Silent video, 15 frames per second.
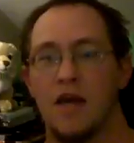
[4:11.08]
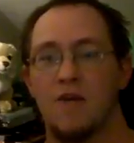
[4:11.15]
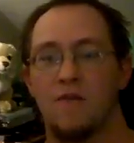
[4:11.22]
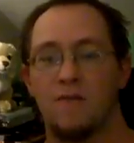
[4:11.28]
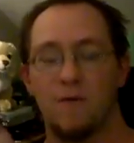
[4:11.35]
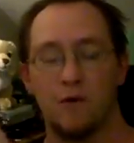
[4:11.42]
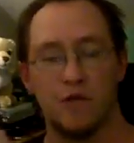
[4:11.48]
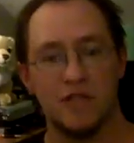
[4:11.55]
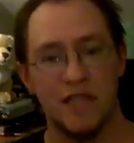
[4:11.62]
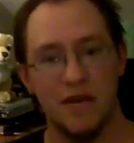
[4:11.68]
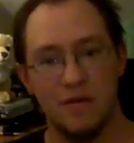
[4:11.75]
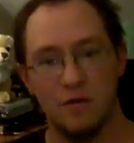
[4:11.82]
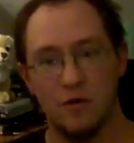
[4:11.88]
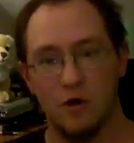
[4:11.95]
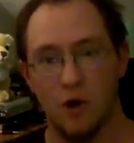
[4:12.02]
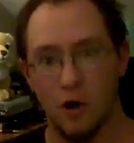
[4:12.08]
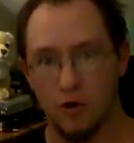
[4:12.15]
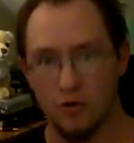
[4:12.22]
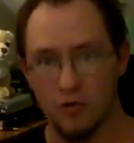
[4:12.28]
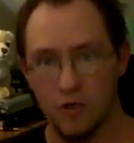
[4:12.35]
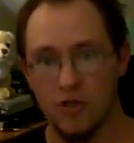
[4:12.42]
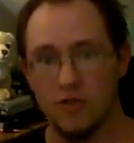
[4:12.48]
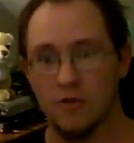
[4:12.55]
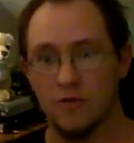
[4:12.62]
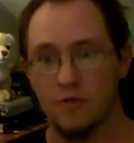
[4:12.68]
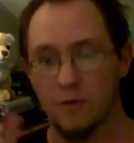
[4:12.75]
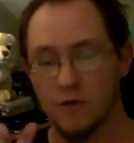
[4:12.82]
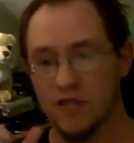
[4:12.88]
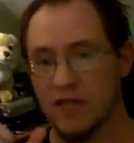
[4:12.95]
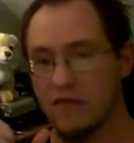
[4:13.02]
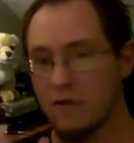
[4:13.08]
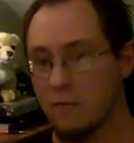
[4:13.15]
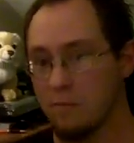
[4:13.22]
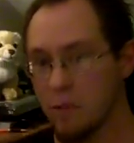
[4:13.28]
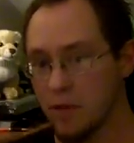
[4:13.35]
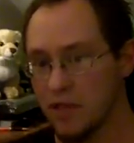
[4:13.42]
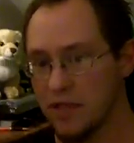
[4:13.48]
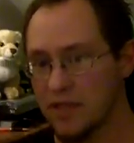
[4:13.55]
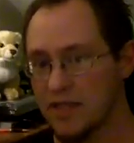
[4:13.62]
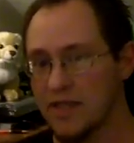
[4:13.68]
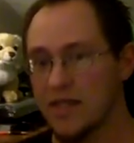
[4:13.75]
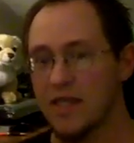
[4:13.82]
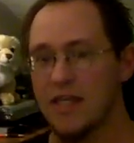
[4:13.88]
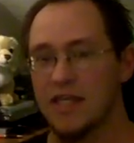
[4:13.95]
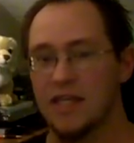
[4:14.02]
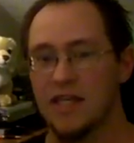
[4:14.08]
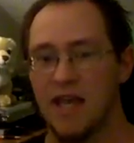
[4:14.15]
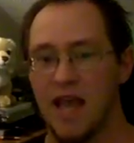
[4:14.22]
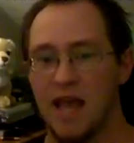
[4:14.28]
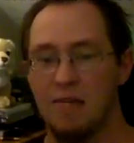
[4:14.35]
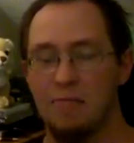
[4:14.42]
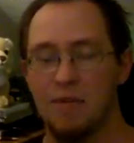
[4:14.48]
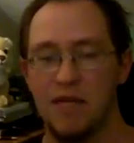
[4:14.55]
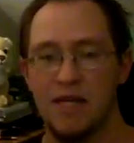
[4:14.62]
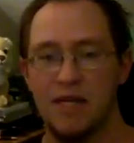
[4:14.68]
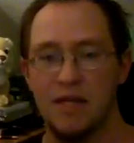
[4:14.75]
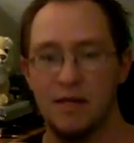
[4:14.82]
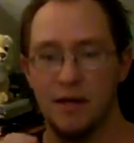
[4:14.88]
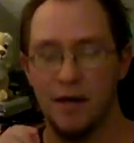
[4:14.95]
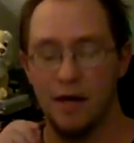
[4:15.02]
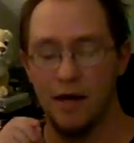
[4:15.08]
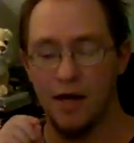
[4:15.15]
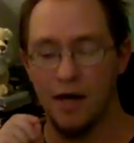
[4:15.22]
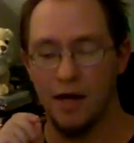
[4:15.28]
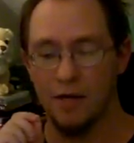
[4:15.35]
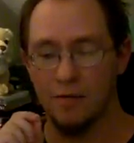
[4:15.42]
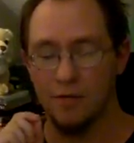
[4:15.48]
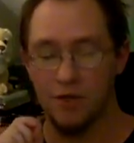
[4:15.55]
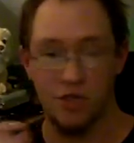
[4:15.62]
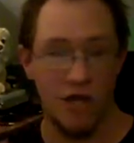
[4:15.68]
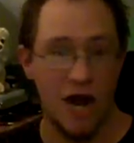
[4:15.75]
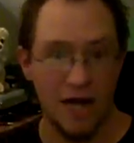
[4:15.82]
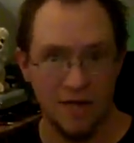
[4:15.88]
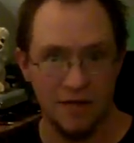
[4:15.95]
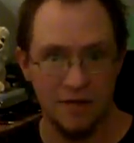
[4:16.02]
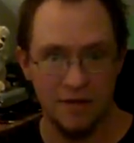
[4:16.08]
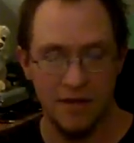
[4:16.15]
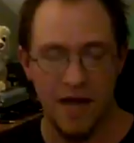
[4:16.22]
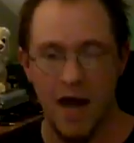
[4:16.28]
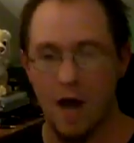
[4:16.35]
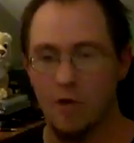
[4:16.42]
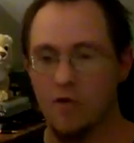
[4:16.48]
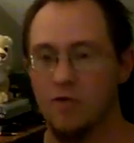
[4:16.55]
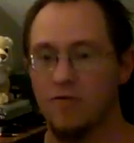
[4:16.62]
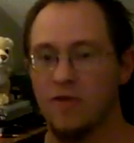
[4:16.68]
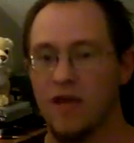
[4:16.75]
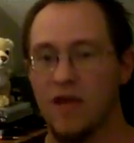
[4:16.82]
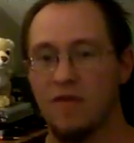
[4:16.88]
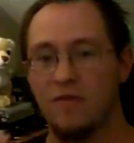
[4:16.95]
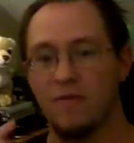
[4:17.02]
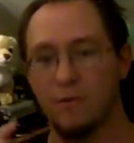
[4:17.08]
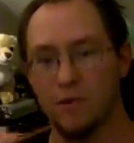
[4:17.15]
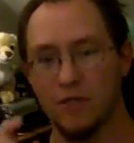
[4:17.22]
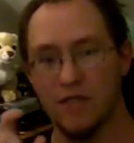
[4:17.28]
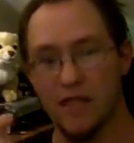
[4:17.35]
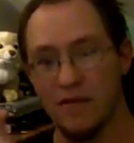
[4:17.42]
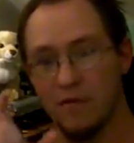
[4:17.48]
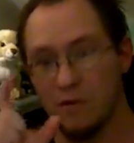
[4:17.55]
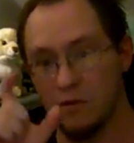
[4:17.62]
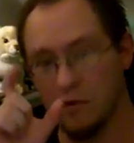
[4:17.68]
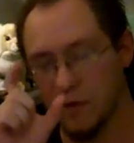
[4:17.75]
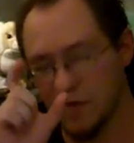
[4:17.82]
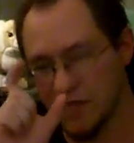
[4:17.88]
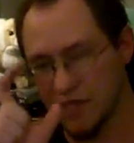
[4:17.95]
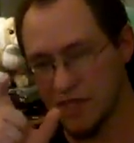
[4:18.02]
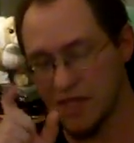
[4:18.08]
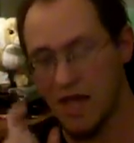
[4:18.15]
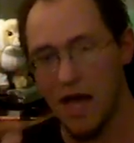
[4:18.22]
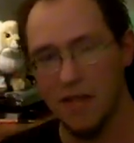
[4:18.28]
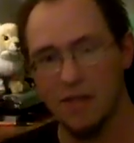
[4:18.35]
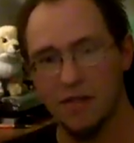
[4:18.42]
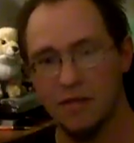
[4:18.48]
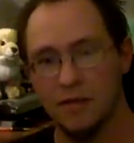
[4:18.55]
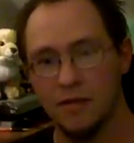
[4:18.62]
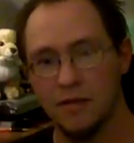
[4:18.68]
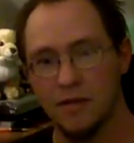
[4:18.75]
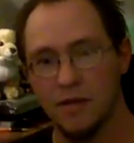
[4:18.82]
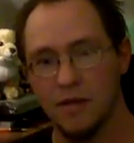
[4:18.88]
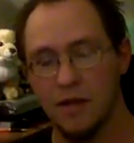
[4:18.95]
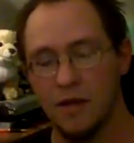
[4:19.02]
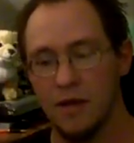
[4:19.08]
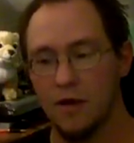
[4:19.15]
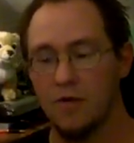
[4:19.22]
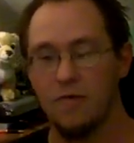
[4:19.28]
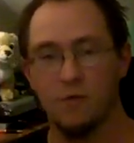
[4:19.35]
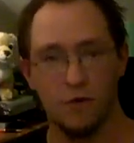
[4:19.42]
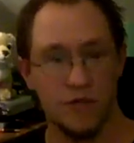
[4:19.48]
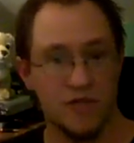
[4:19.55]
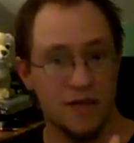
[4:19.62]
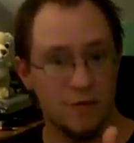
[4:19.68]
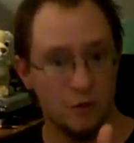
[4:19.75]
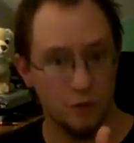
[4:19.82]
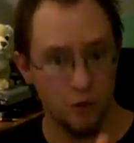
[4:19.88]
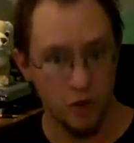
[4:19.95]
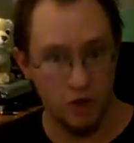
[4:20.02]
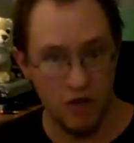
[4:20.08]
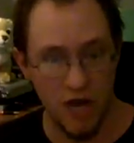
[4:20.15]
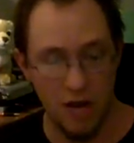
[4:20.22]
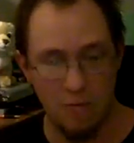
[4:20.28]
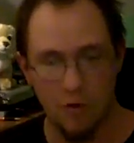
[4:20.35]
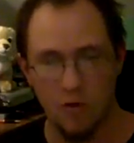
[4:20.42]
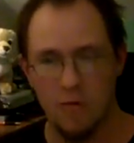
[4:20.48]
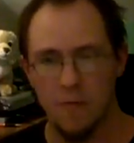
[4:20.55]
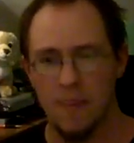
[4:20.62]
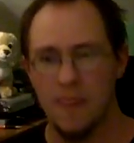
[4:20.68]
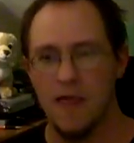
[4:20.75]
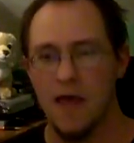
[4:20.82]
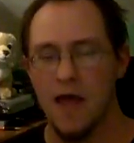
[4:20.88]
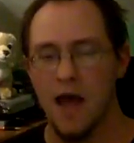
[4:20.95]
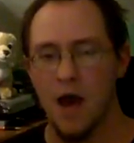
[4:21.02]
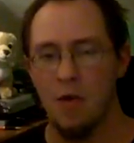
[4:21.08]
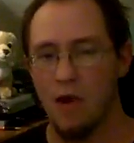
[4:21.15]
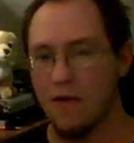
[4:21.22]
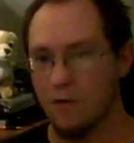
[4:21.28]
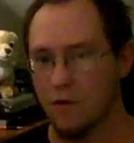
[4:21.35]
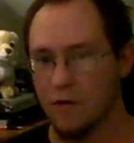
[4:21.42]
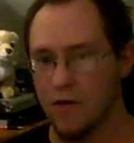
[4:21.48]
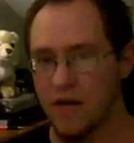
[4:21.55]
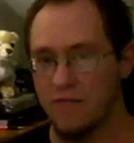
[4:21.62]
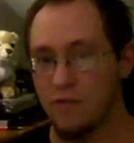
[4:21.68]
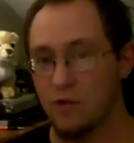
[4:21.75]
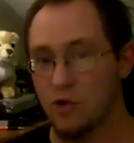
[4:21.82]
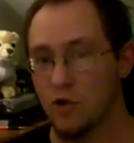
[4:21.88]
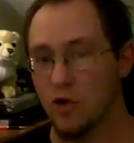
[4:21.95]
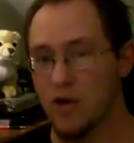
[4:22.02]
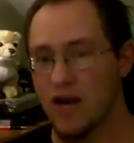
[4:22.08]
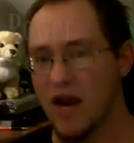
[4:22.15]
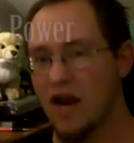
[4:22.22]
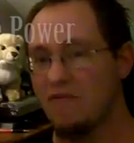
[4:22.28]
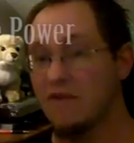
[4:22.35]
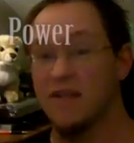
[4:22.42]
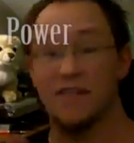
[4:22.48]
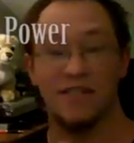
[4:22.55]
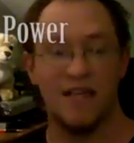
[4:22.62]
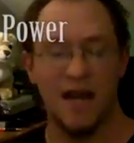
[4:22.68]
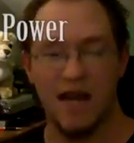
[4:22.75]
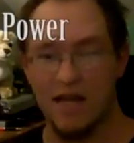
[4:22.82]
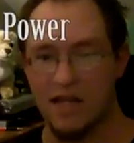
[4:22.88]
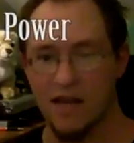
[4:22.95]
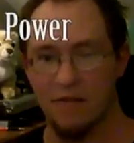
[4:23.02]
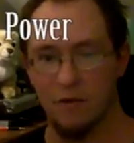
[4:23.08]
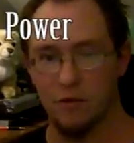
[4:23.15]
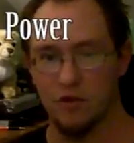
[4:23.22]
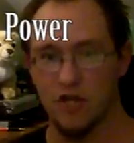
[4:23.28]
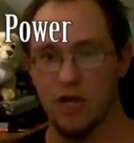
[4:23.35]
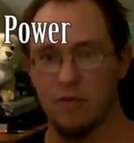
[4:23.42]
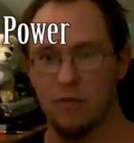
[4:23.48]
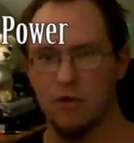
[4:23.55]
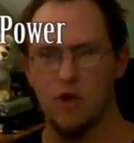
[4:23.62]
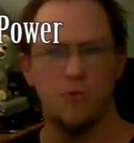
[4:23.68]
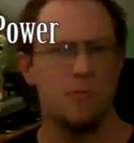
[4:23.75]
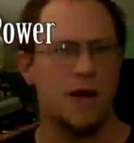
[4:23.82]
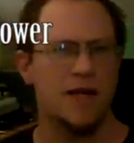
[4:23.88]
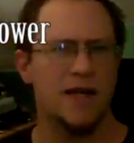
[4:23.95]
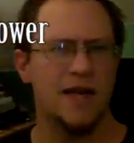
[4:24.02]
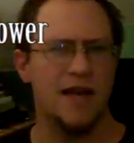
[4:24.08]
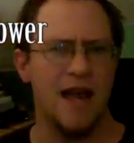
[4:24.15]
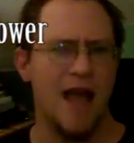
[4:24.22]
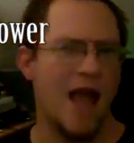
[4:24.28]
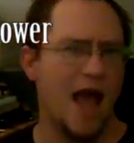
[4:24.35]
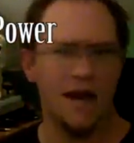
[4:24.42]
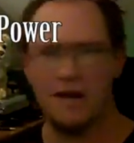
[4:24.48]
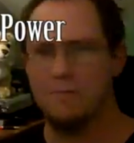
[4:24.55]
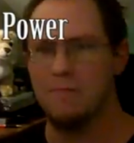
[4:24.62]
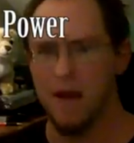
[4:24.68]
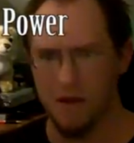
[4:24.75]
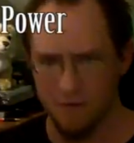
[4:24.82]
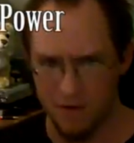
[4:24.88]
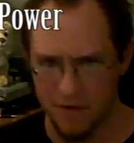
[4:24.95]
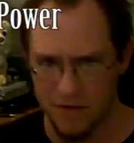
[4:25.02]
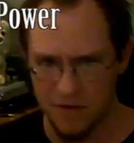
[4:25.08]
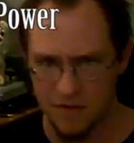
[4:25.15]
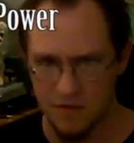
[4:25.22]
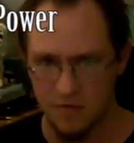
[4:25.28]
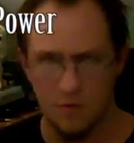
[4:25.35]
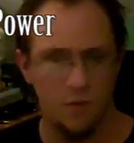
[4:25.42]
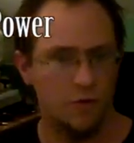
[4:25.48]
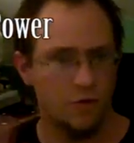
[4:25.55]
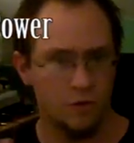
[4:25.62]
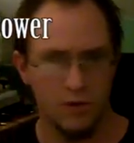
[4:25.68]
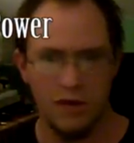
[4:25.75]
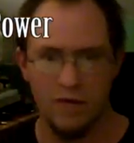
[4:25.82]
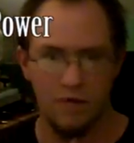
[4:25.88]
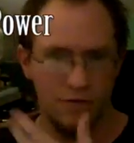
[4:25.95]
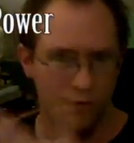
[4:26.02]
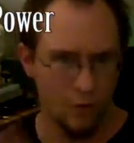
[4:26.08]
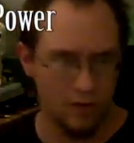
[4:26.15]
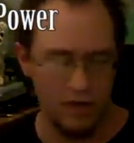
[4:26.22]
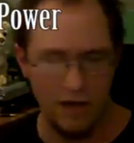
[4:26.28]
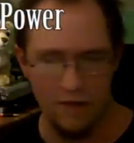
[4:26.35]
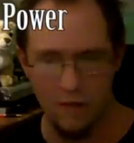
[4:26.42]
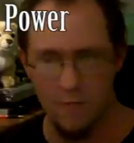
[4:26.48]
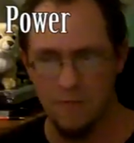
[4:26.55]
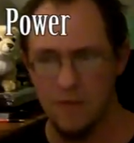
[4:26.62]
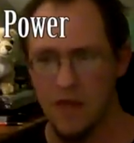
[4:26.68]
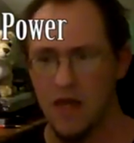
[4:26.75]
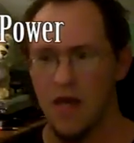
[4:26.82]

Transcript: A first level cartridge, first level bullet, can be shot out of a first level slot, first level chamber. However, if you shoot it out of a second level chamber, you might get added benefits, or 3rd level, 4th level.